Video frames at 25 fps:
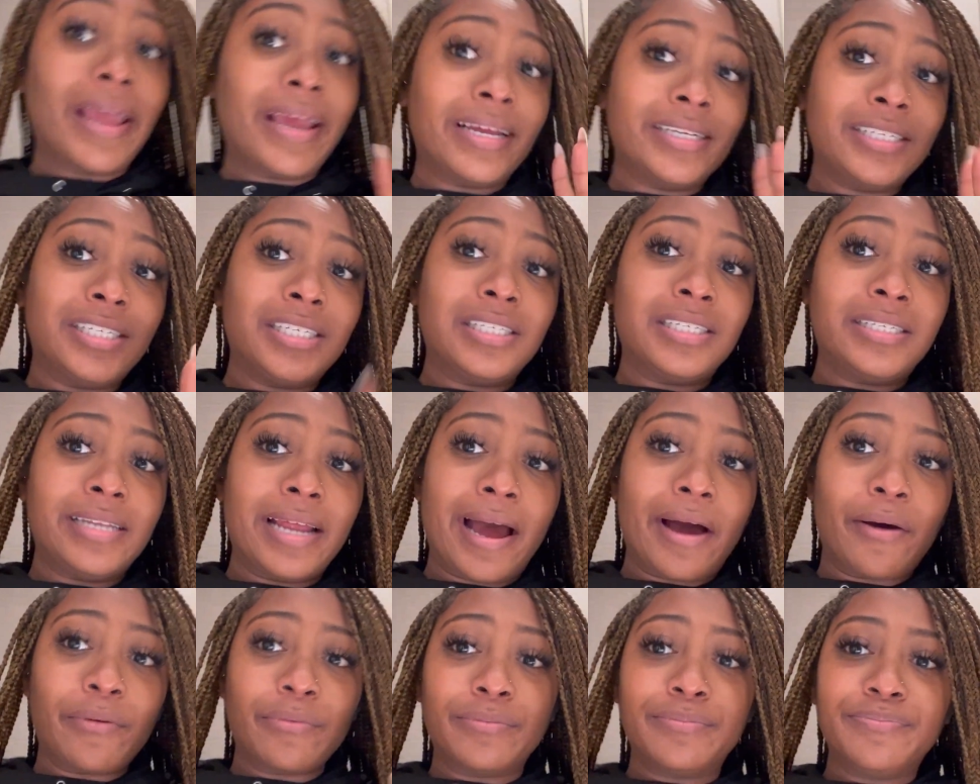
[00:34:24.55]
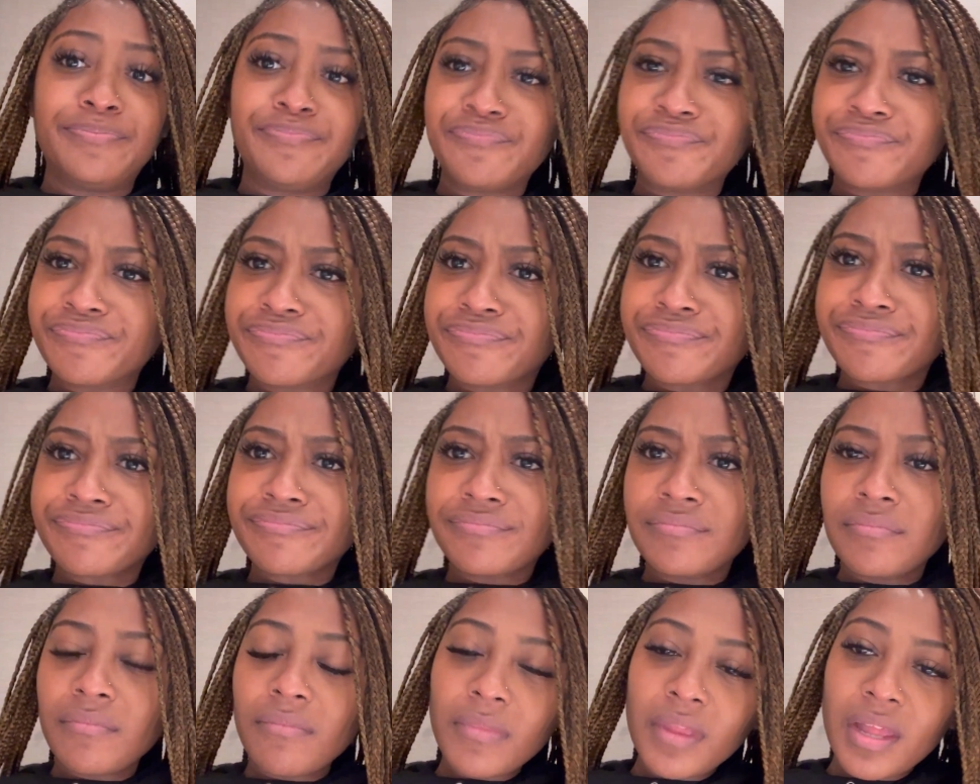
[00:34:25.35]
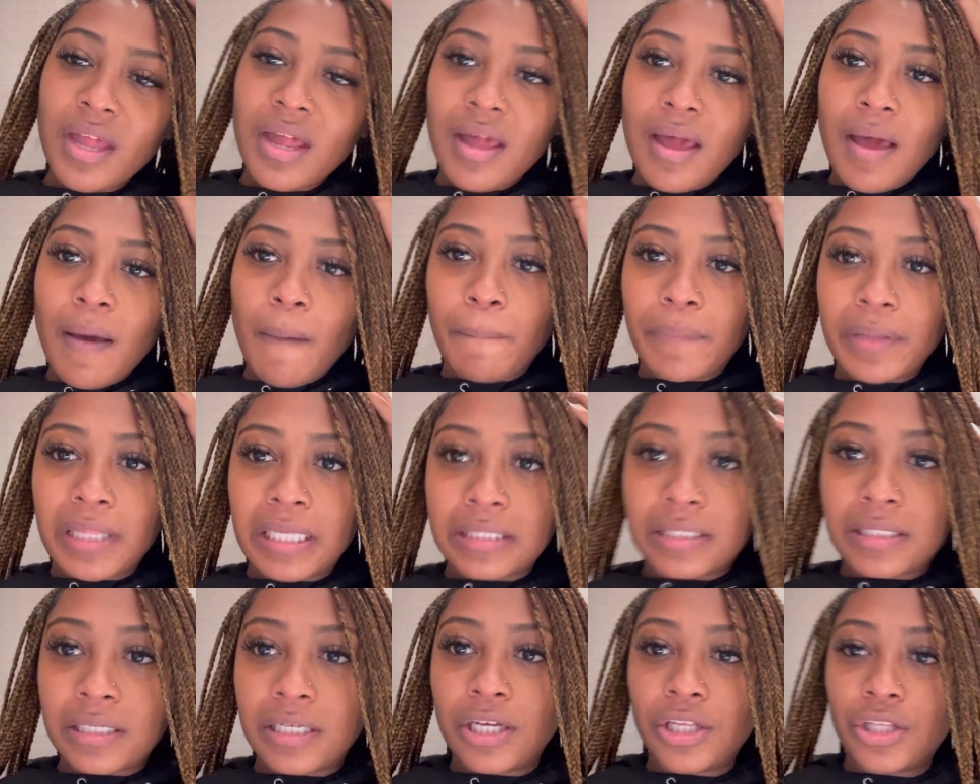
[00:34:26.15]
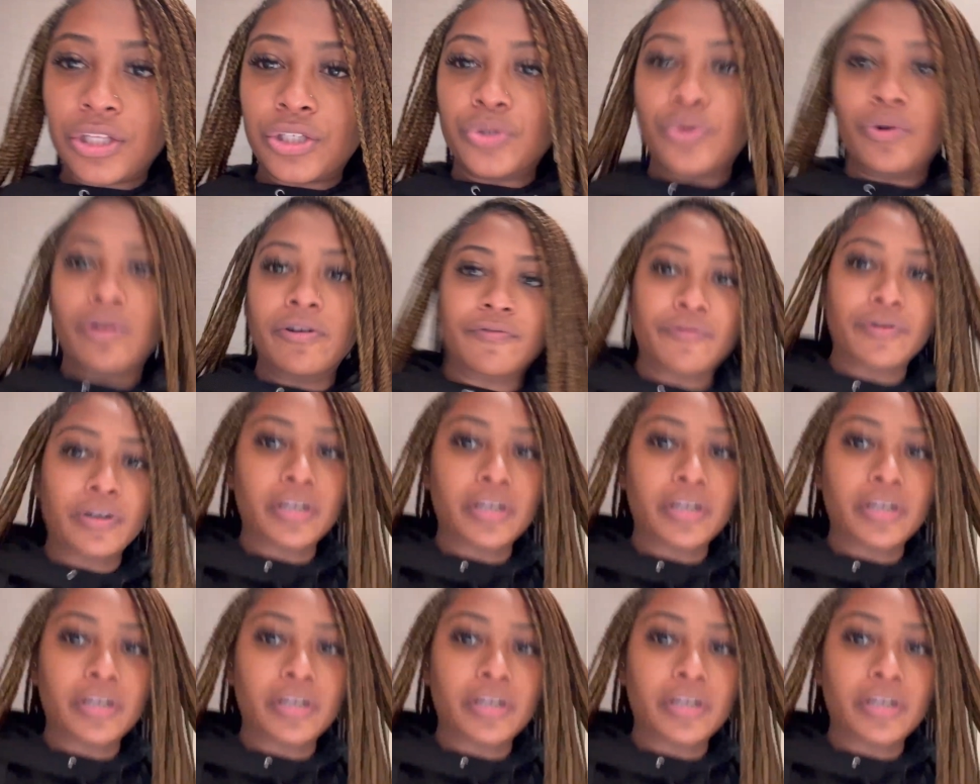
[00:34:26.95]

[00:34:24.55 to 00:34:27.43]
edges down. But that's another story for